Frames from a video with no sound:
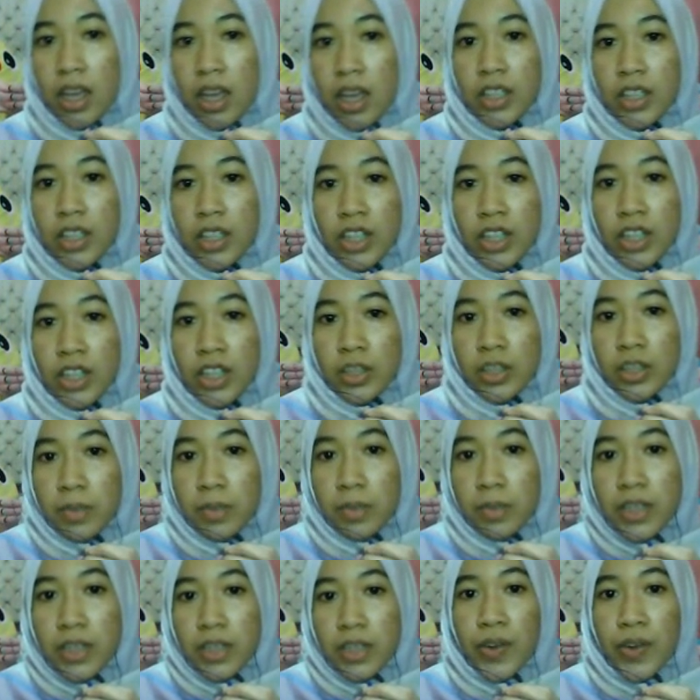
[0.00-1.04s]

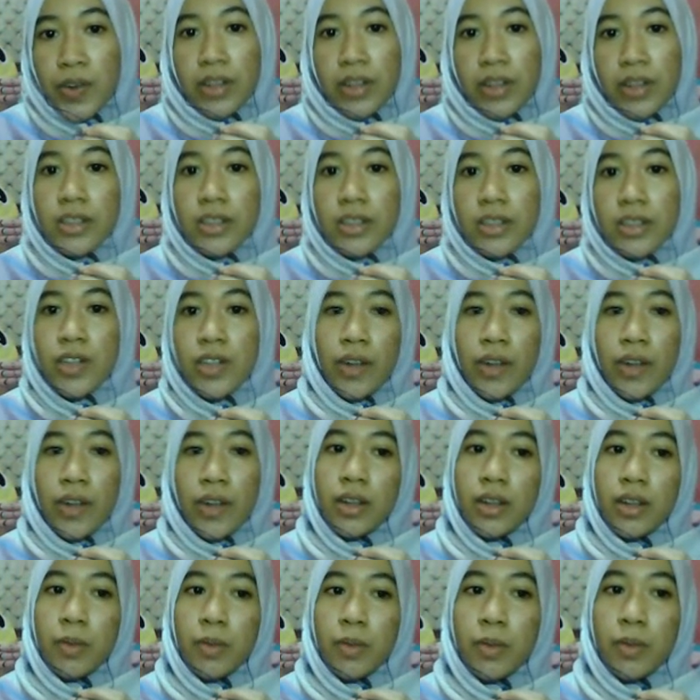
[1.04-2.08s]
judgment rather than
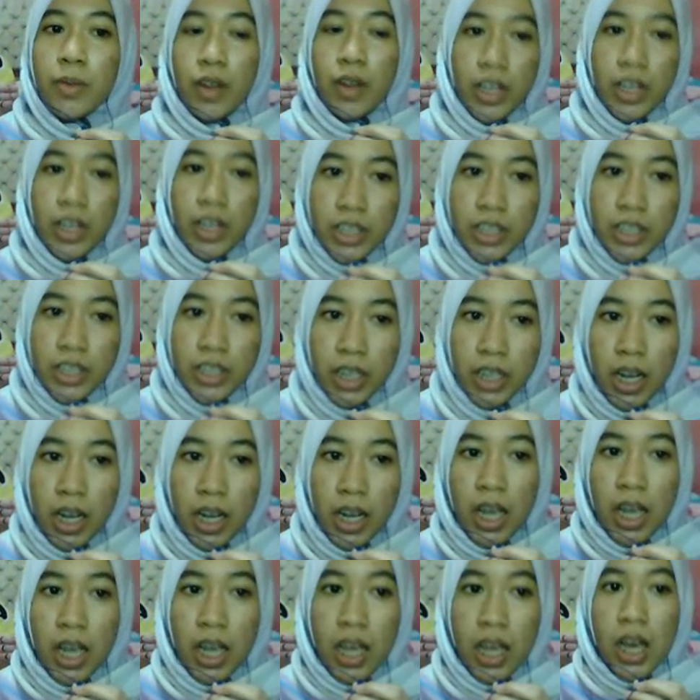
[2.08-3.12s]
random collection,
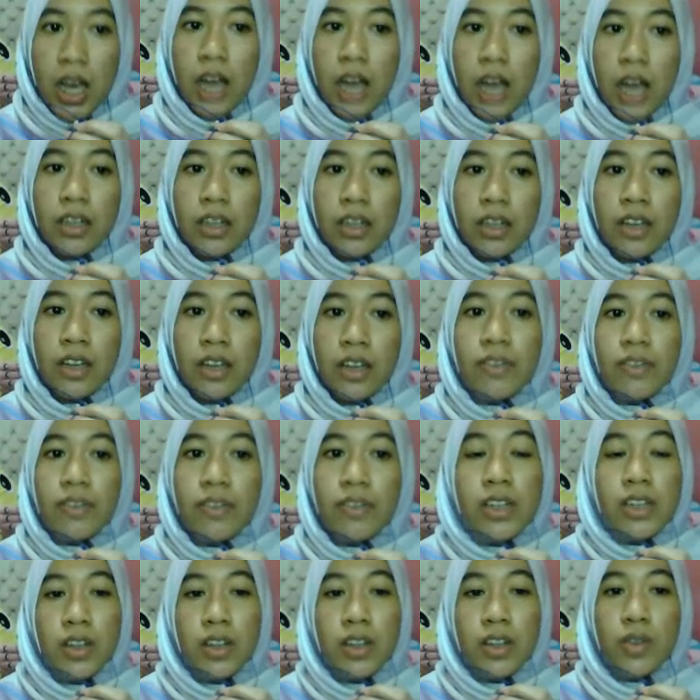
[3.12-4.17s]
alternatively
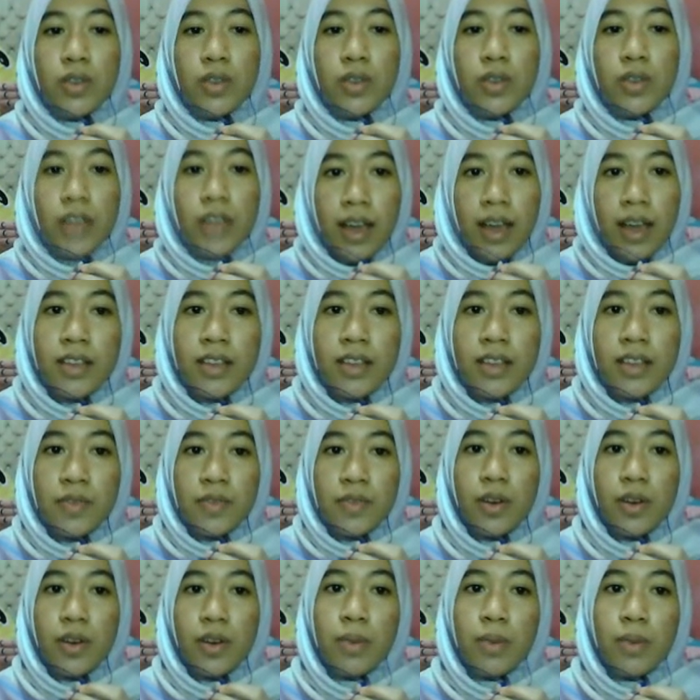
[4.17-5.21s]
known as for
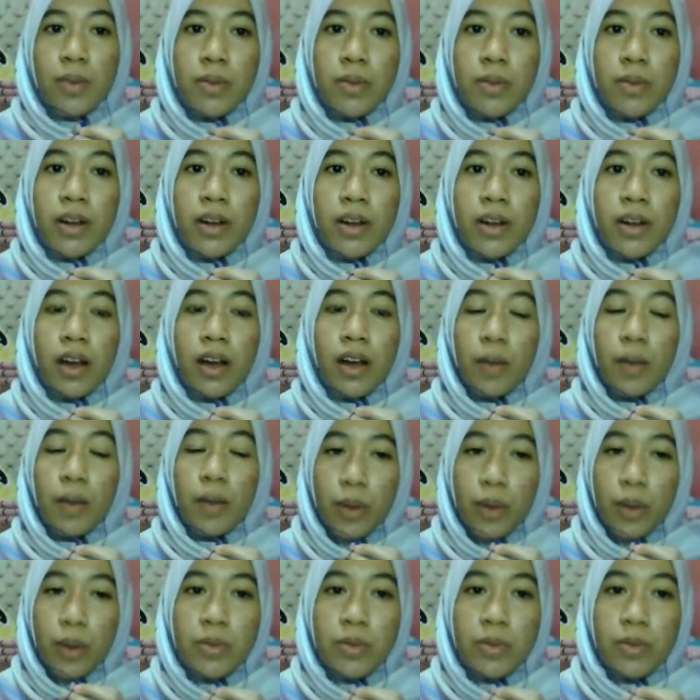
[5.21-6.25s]

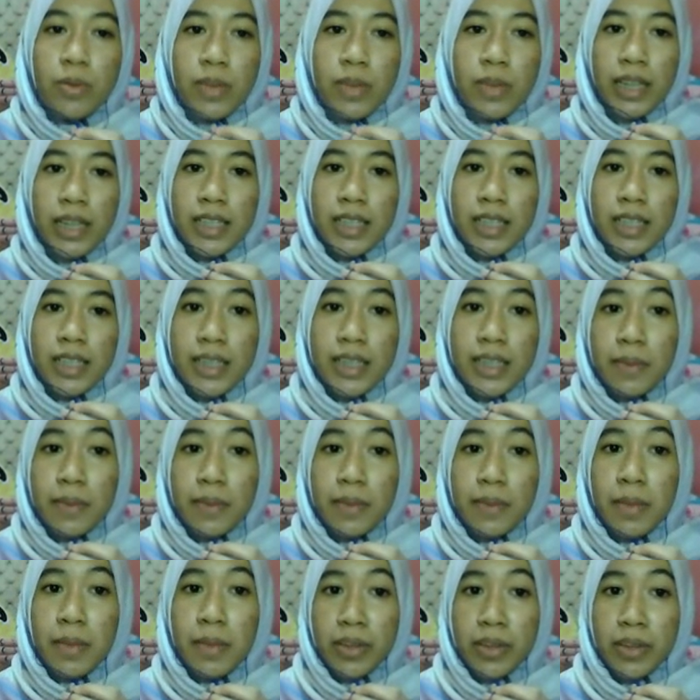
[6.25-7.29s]
probability
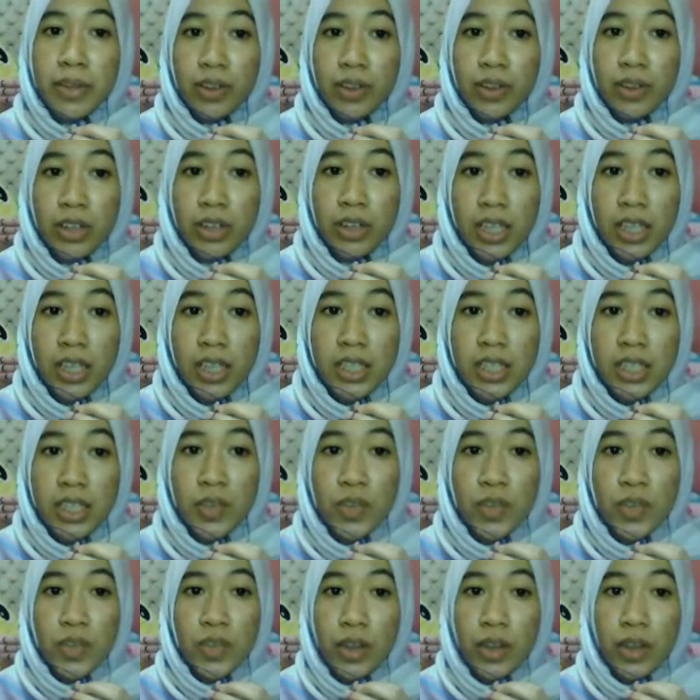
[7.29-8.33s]
sampling method is
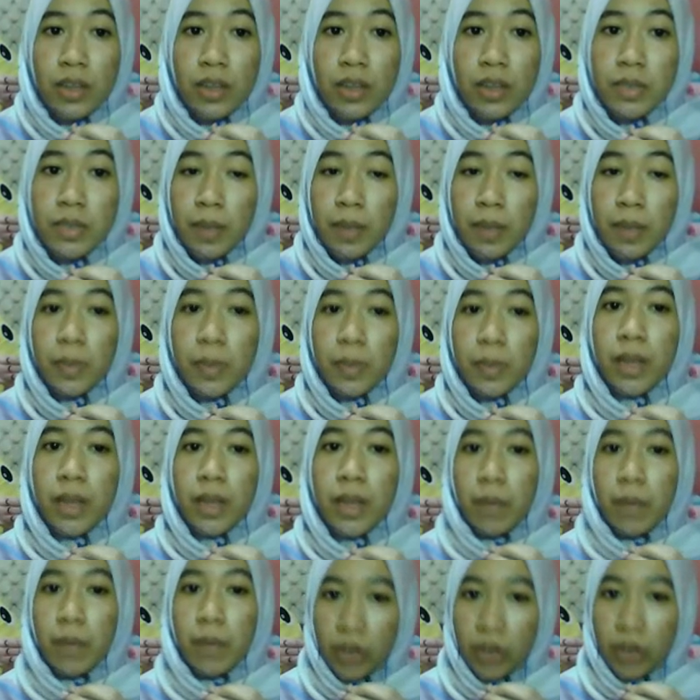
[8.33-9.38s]
random sampling
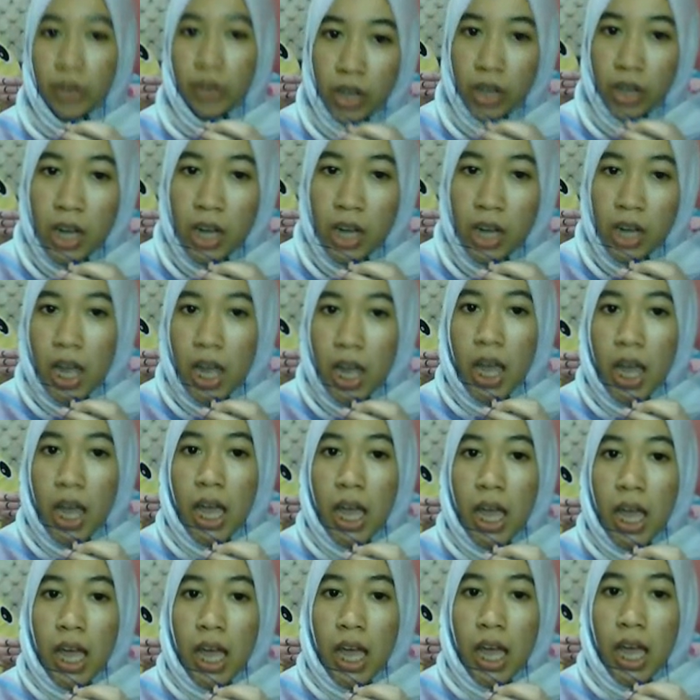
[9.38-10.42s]
method,
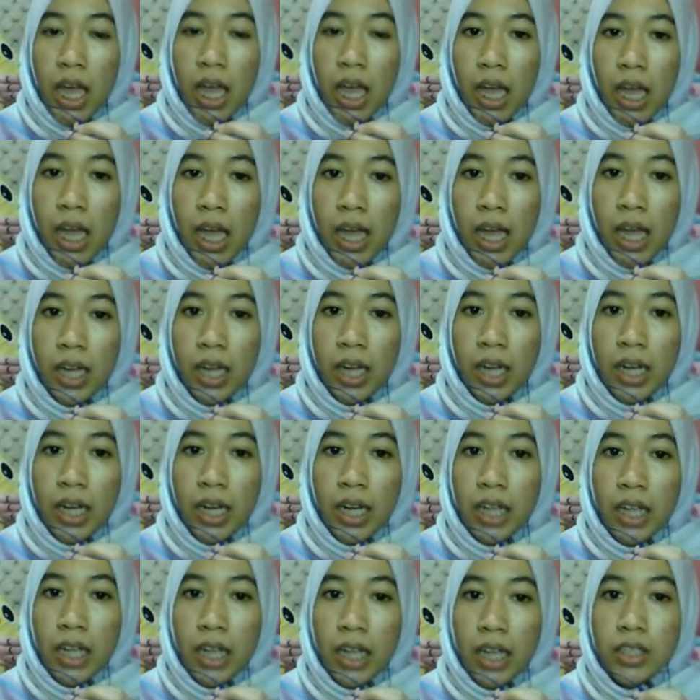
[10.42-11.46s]
and
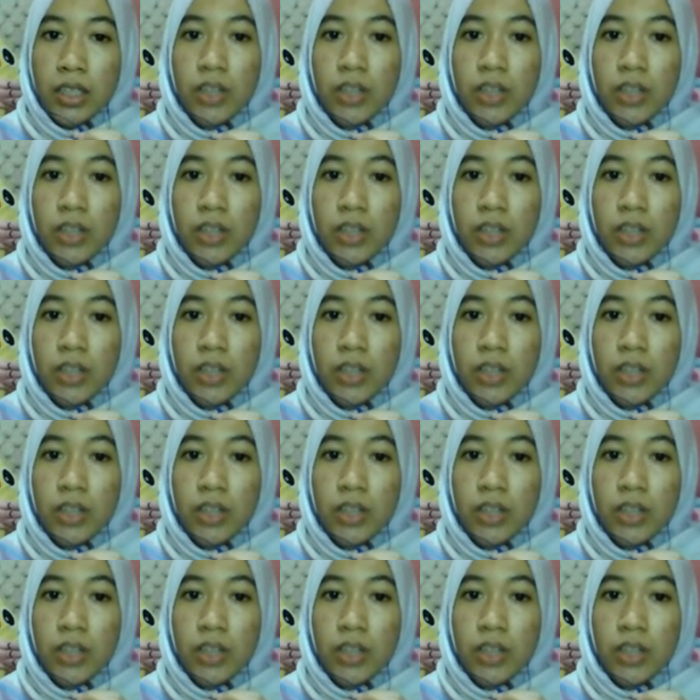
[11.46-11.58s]
then